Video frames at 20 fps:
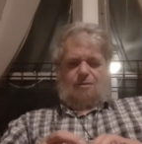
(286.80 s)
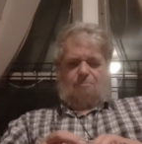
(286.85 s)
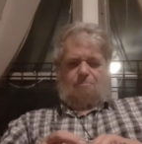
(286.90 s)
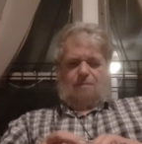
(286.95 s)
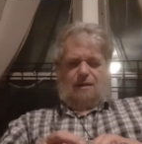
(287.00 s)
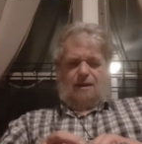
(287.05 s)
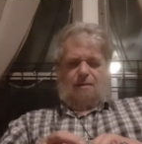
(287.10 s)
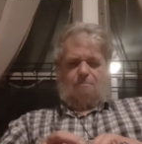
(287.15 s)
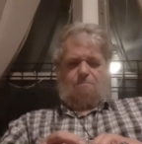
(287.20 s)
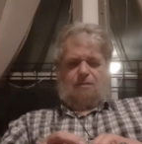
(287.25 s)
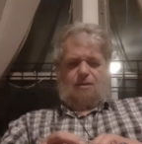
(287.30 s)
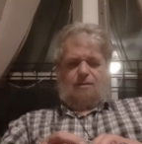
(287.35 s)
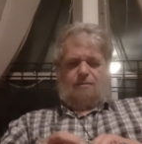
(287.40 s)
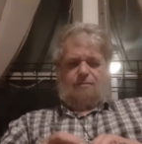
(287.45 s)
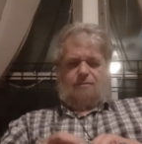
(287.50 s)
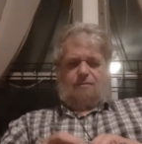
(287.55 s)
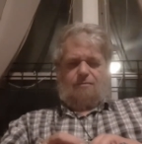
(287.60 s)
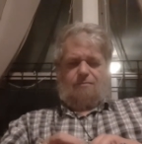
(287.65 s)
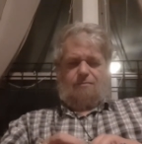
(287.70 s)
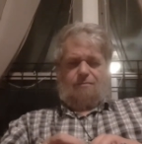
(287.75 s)

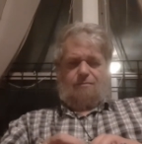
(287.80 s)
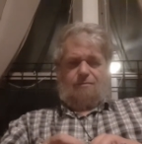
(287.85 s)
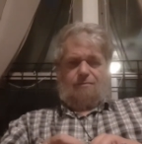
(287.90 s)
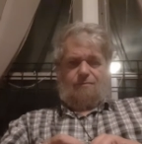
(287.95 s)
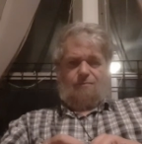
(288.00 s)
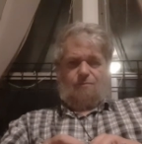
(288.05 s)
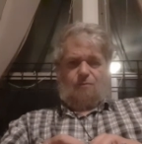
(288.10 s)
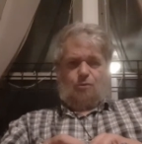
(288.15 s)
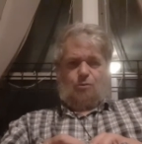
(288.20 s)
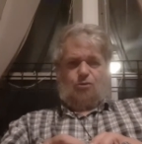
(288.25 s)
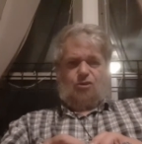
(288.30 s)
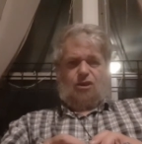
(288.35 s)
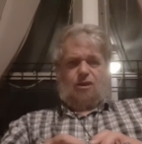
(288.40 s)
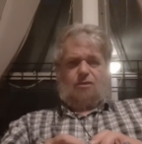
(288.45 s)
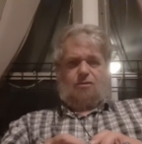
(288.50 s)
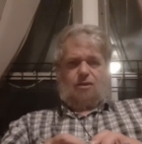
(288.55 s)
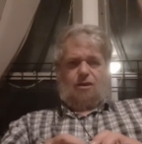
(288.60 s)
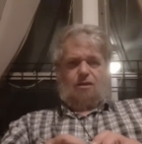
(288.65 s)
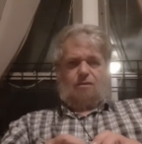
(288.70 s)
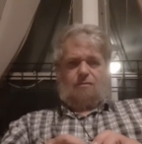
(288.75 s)
Pamplin,
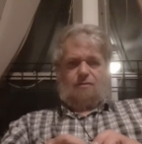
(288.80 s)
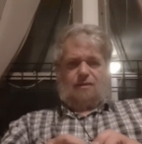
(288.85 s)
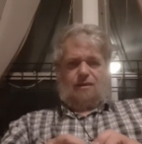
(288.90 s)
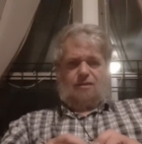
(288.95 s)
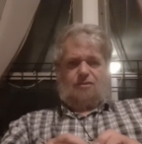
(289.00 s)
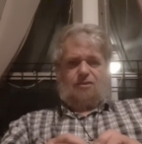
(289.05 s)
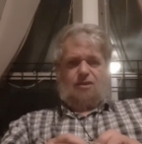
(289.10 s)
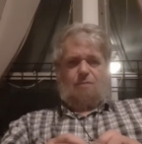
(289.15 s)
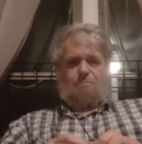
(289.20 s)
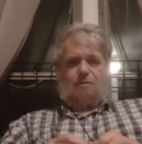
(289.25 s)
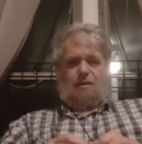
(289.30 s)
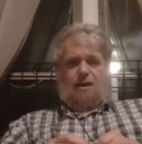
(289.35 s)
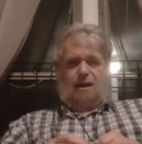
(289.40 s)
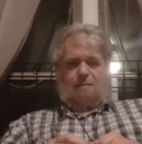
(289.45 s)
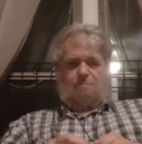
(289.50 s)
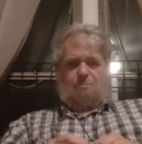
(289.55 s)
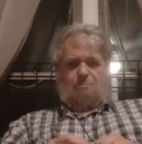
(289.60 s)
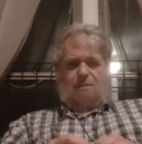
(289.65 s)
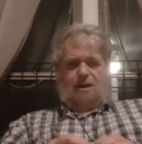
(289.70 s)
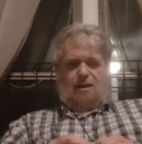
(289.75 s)
Virginia. That's up in
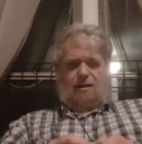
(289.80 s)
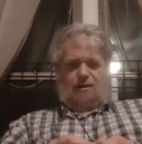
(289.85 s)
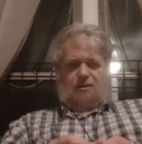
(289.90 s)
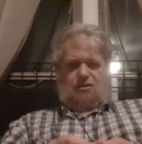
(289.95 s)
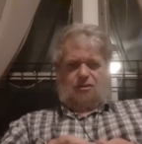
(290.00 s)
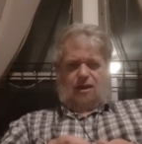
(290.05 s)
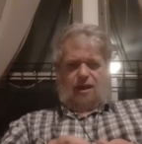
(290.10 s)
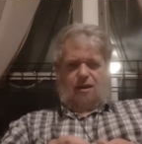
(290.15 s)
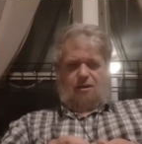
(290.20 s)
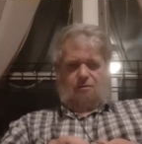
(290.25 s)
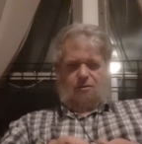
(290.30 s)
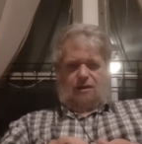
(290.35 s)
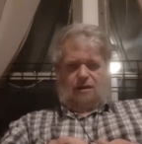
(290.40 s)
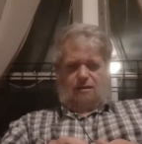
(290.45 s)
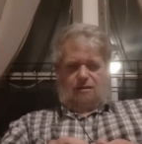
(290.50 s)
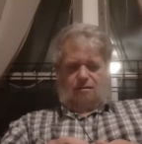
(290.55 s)
Appomattox County.